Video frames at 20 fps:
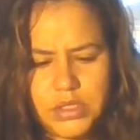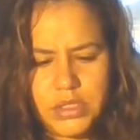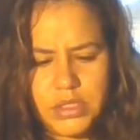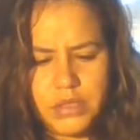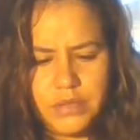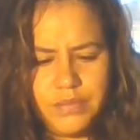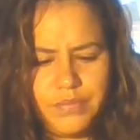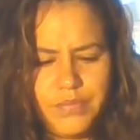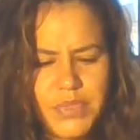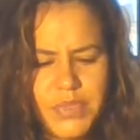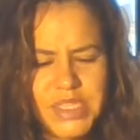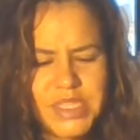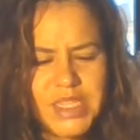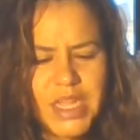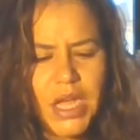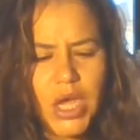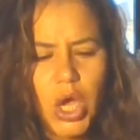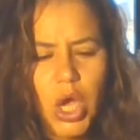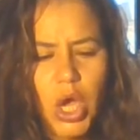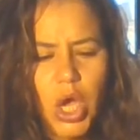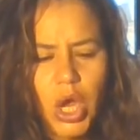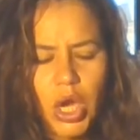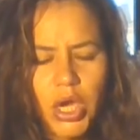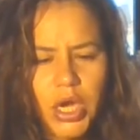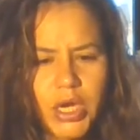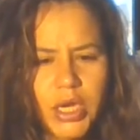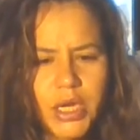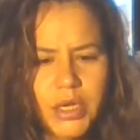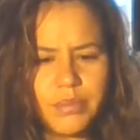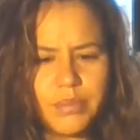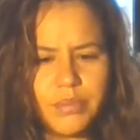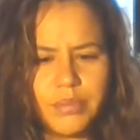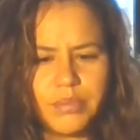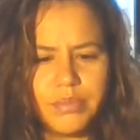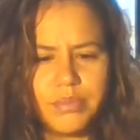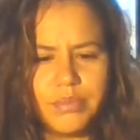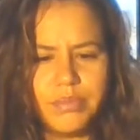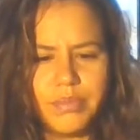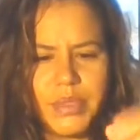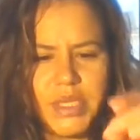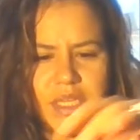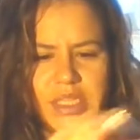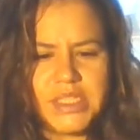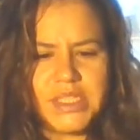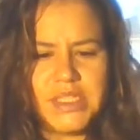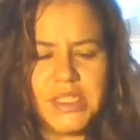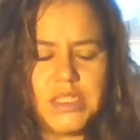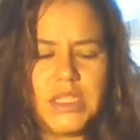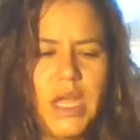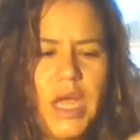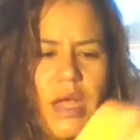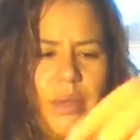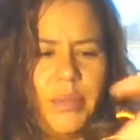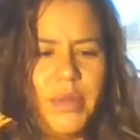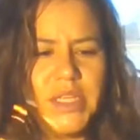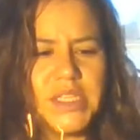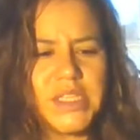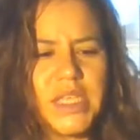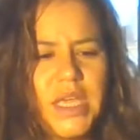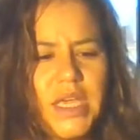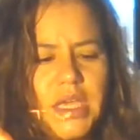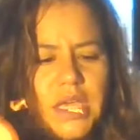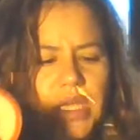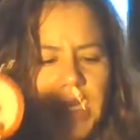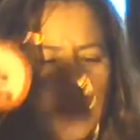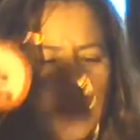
it's not hard because it's not, but it's like,